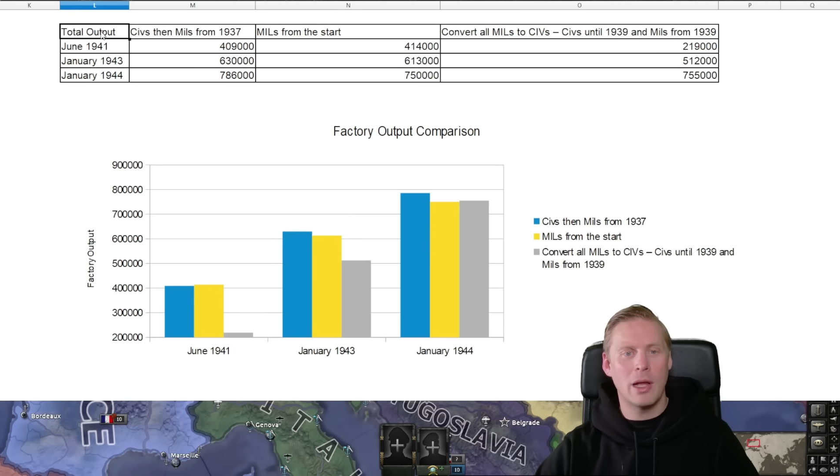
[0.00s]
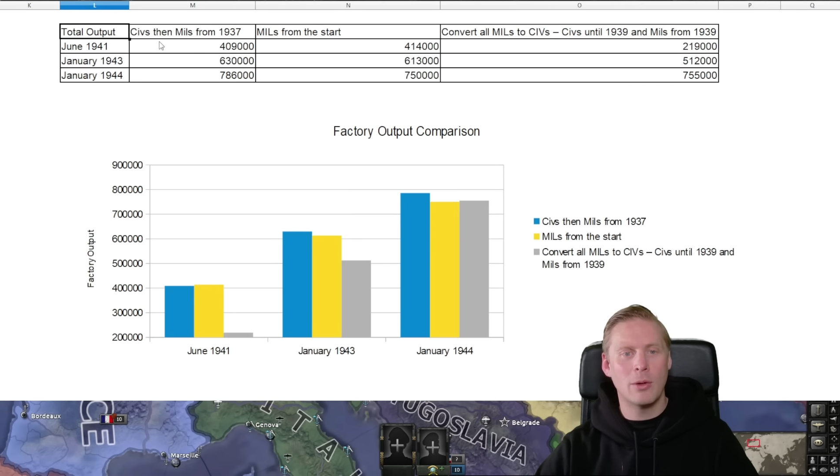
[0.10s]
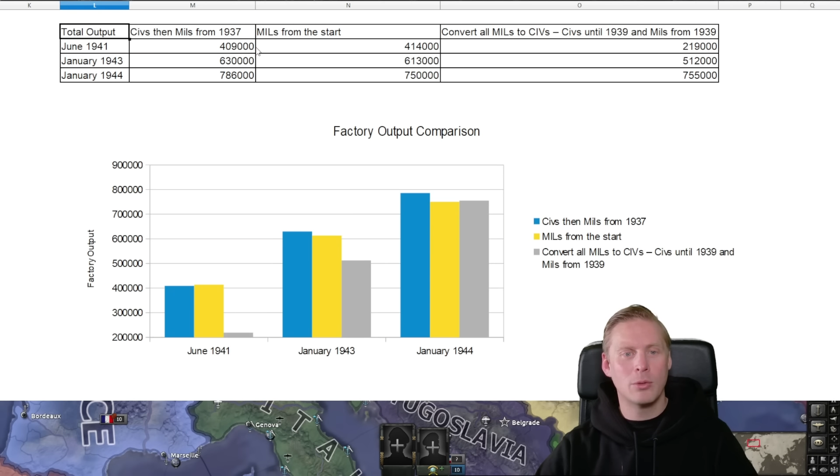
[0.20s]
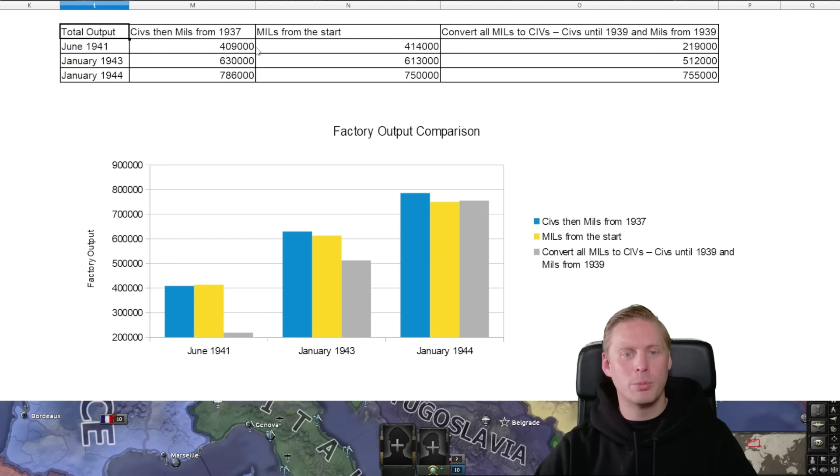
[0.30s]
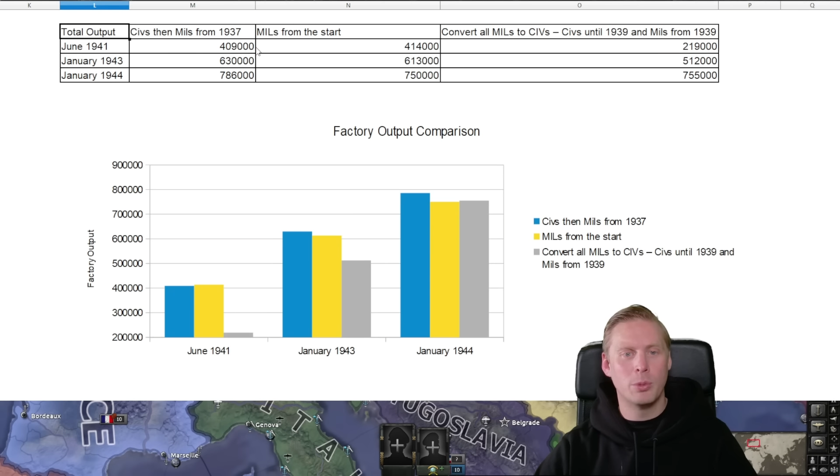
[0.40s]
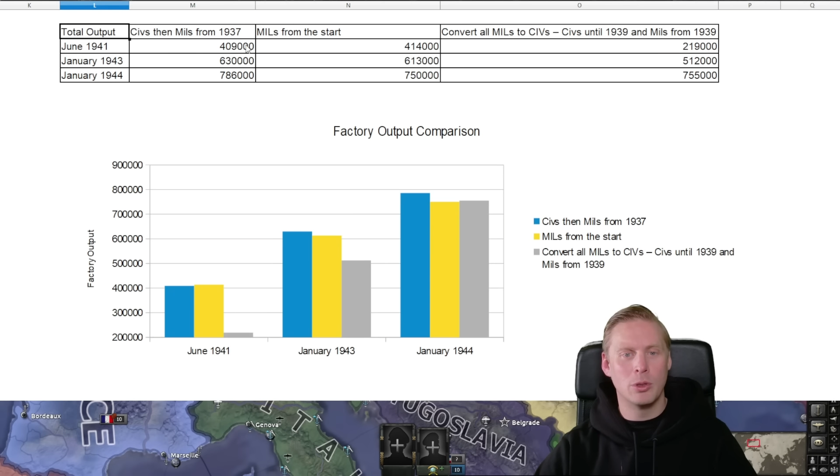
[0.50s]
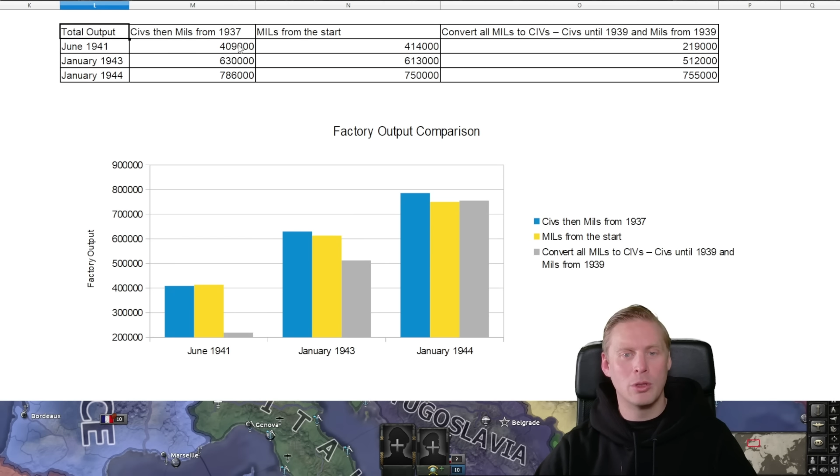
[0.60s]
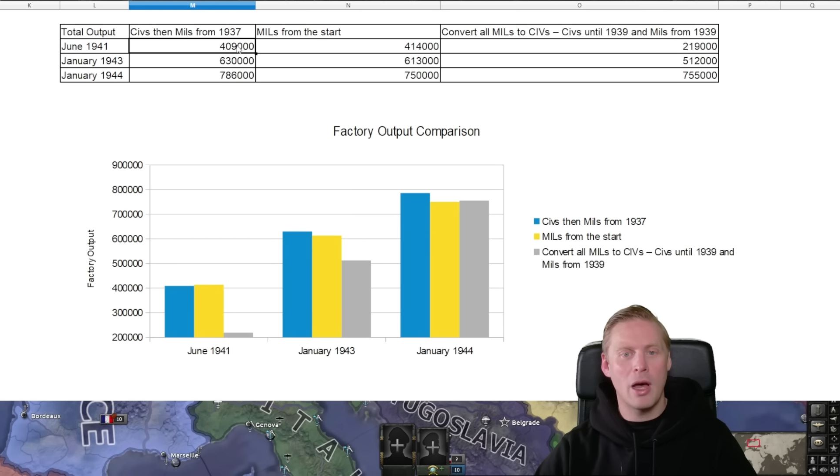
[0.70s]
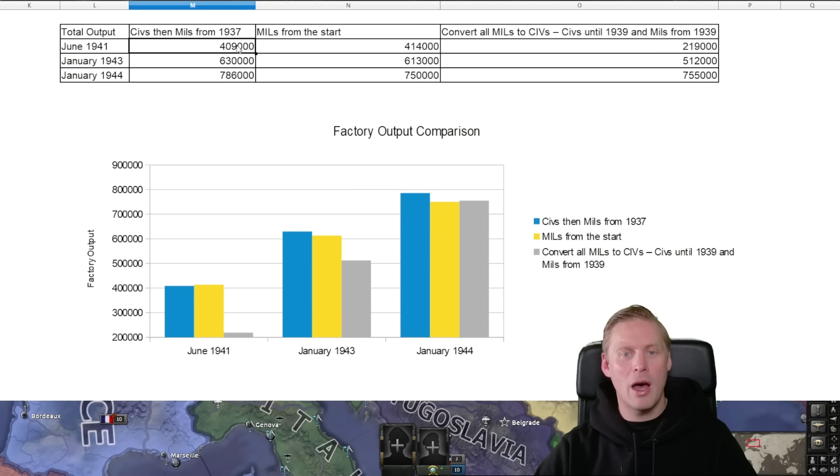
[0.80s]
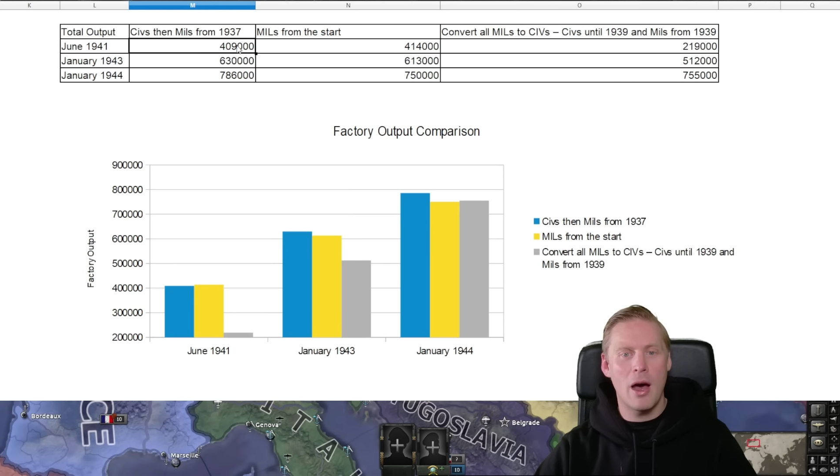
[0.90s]

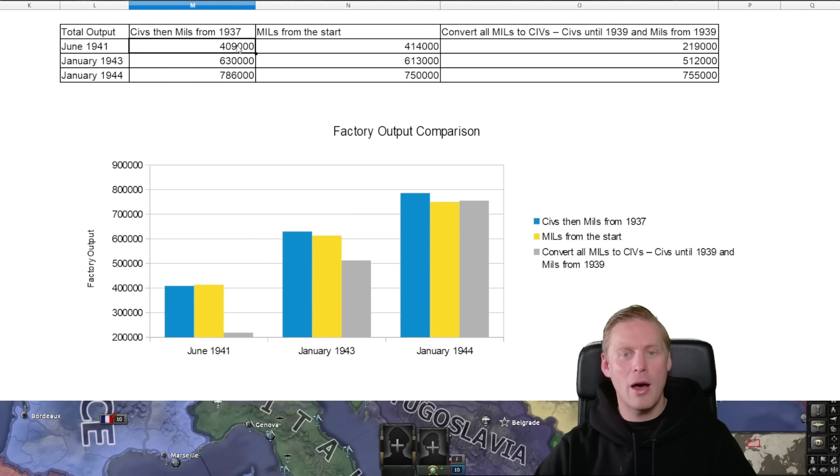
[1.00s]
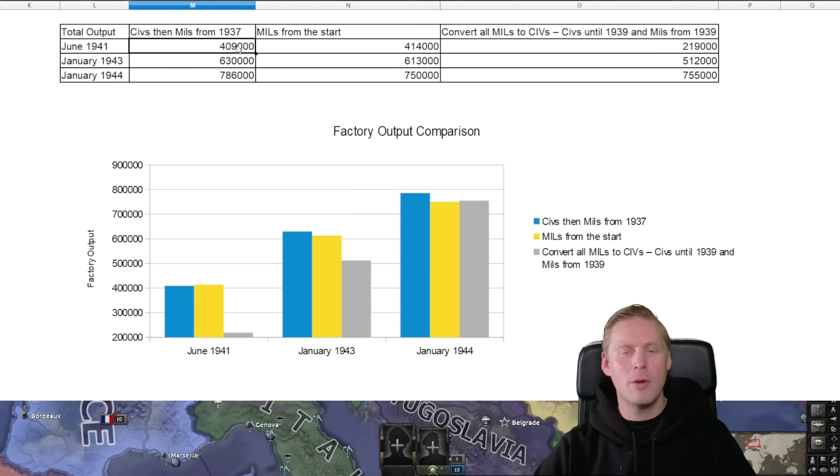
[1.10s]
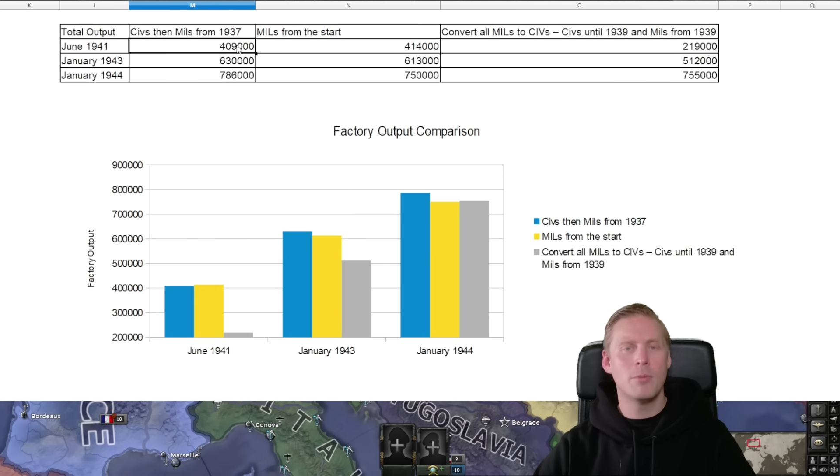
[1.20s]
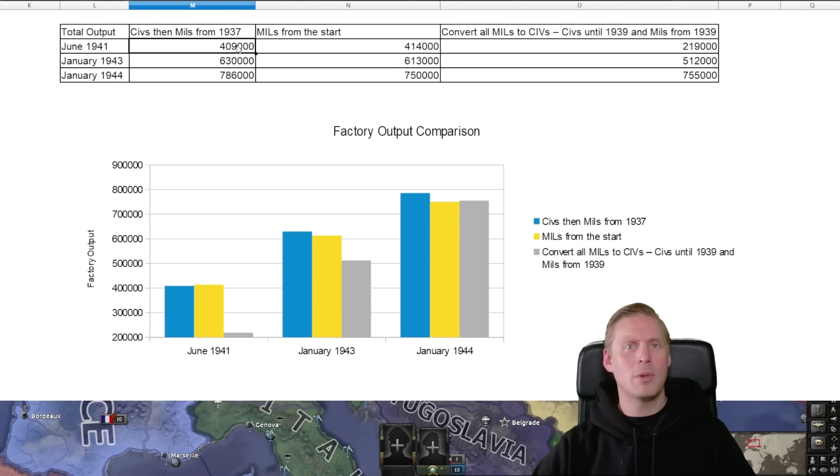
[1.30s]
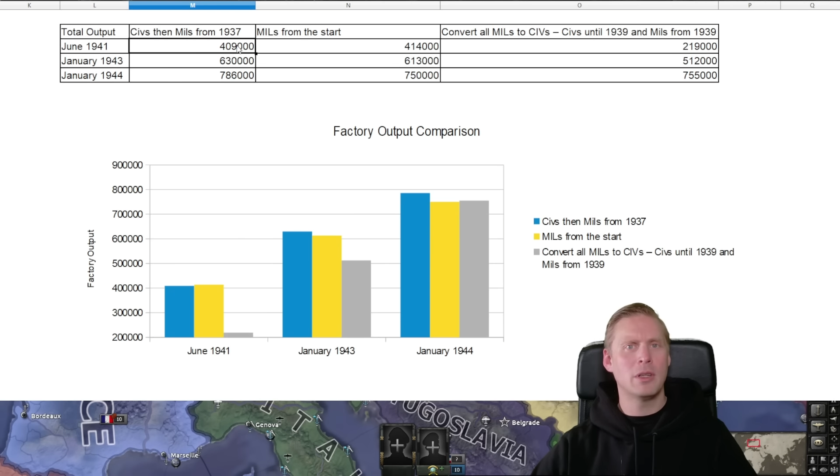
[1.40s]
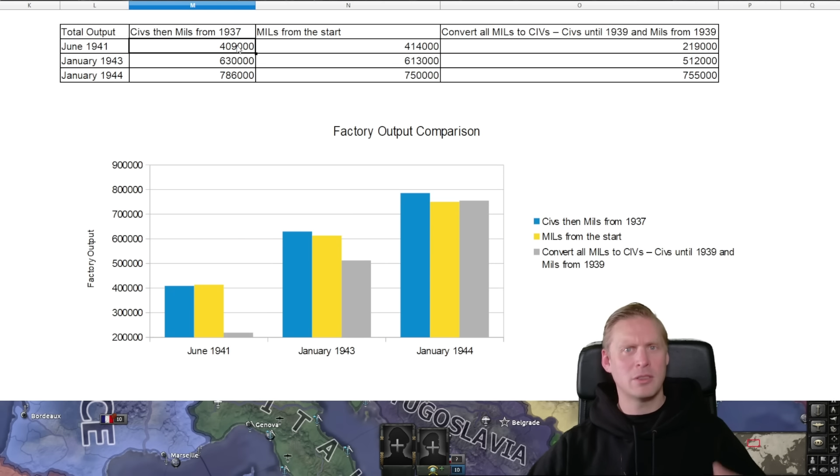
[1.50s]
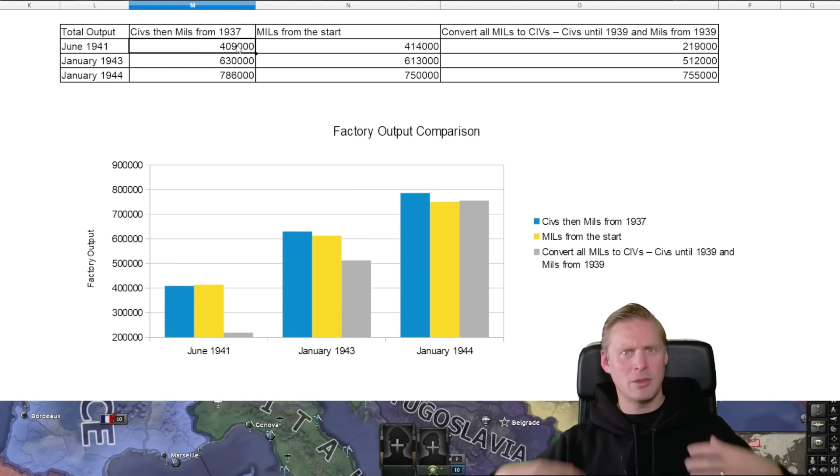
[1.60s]
output. How much